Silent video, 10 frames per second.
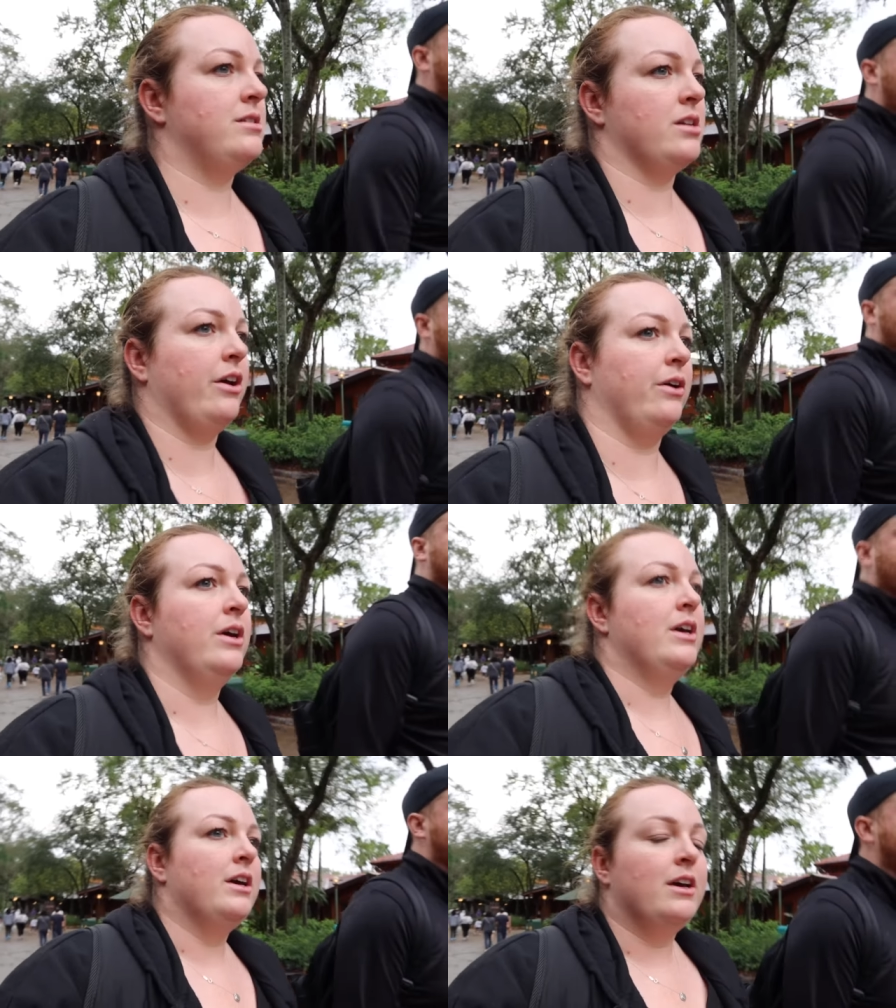So. Yeah,
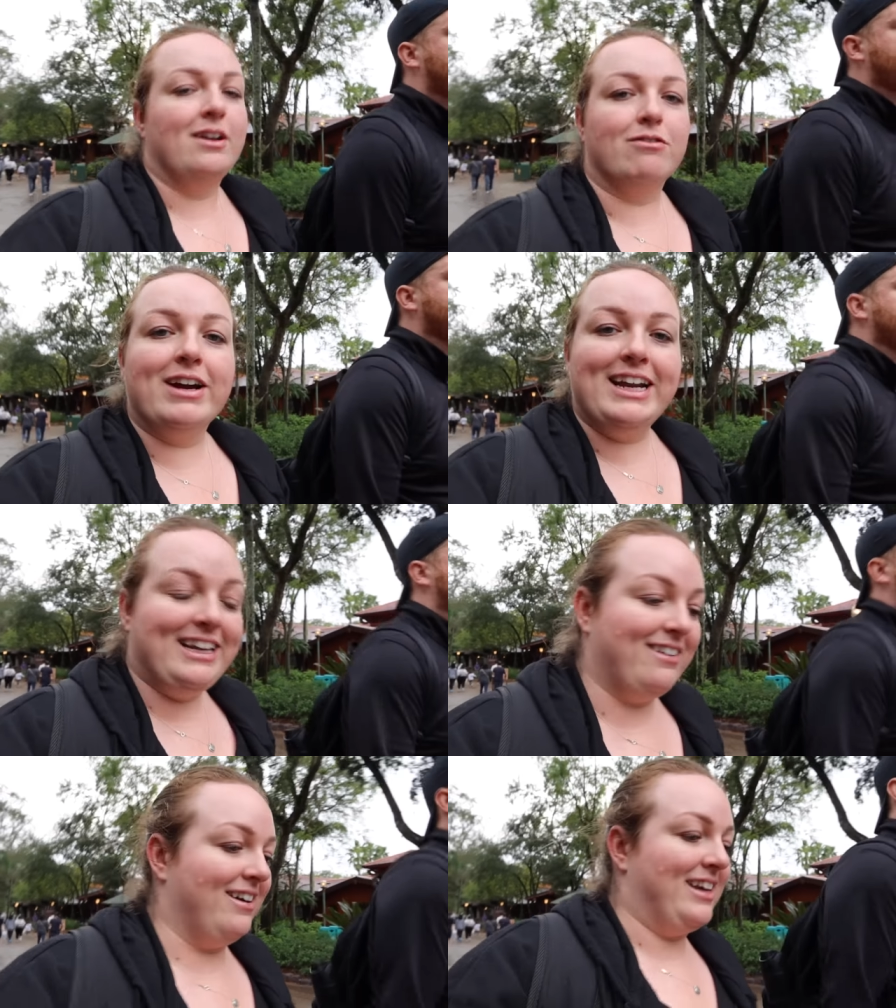really, really
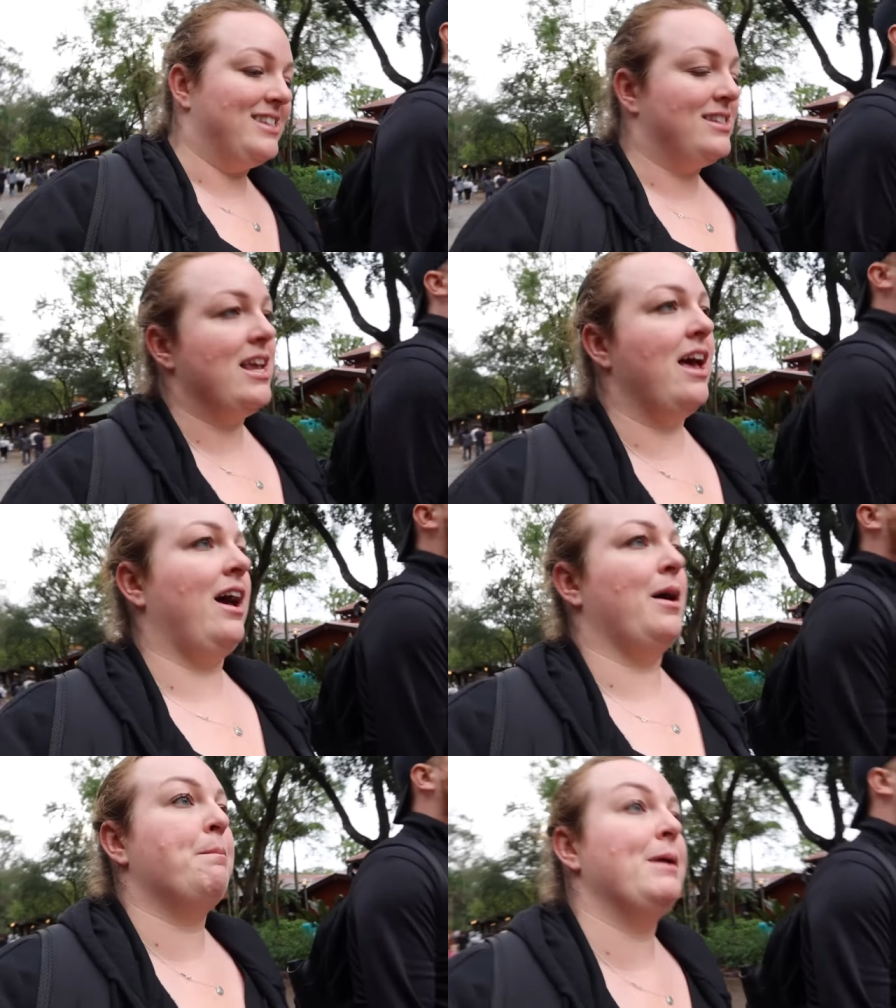nice.
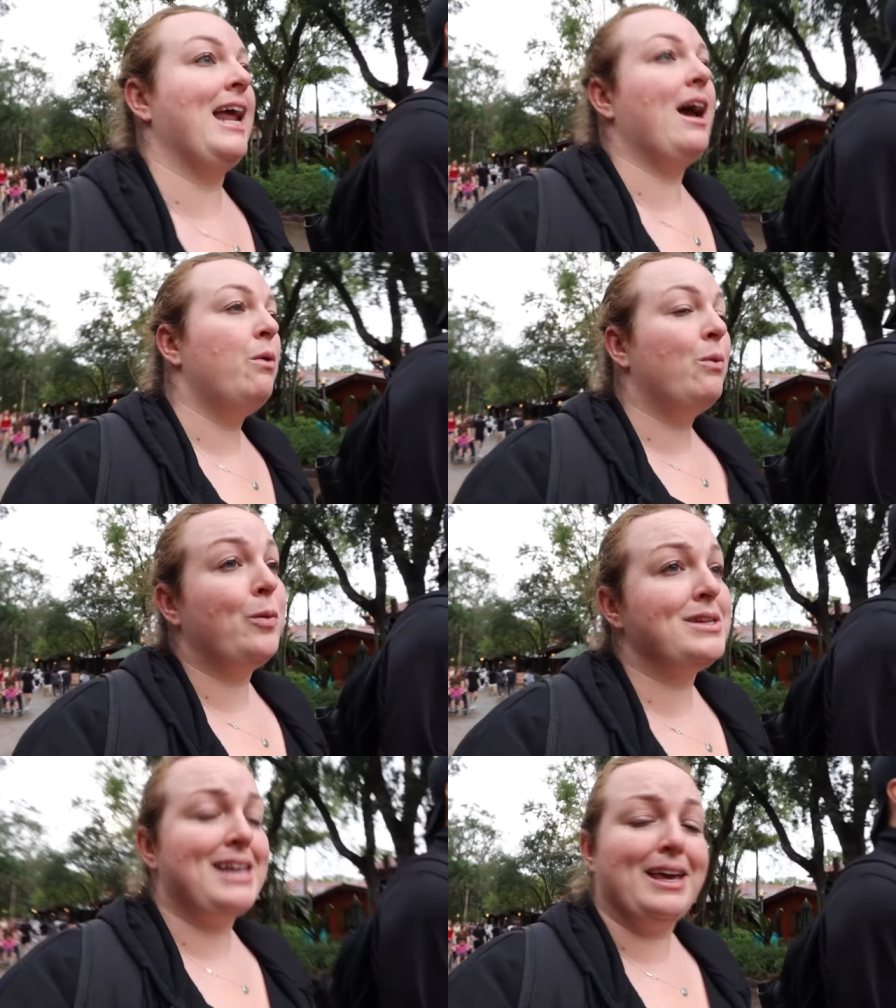Um, but now
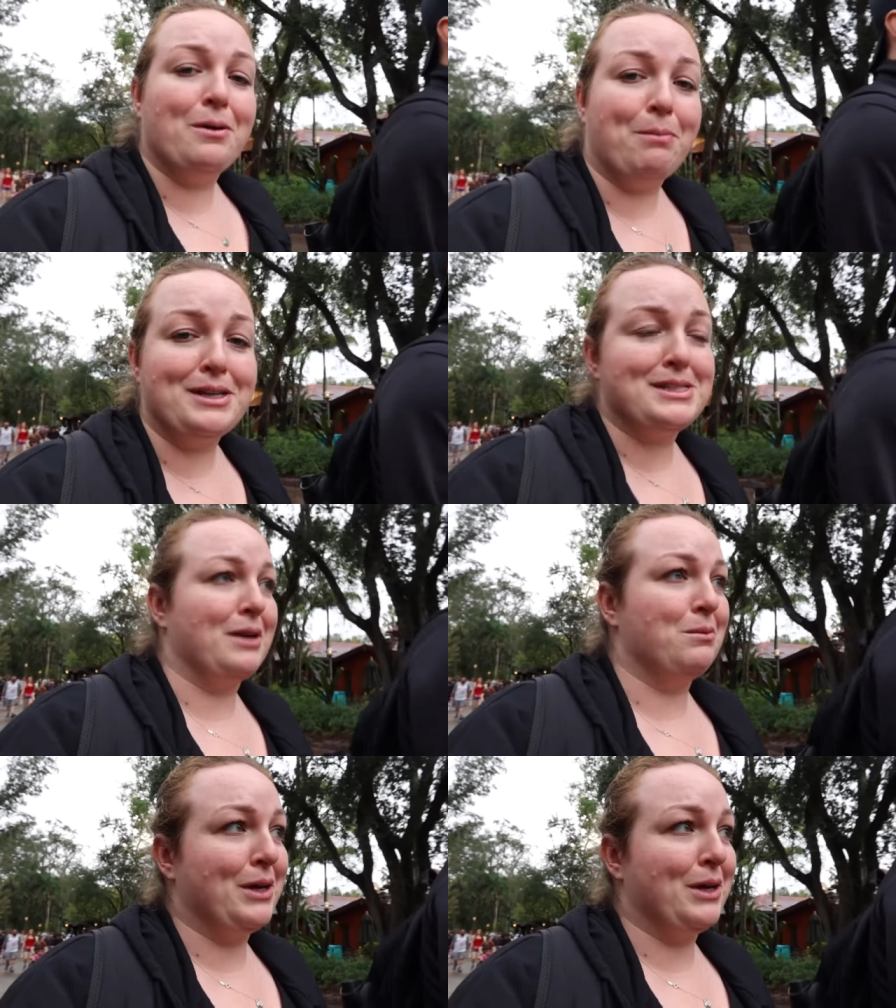we're saying goodbye to Animal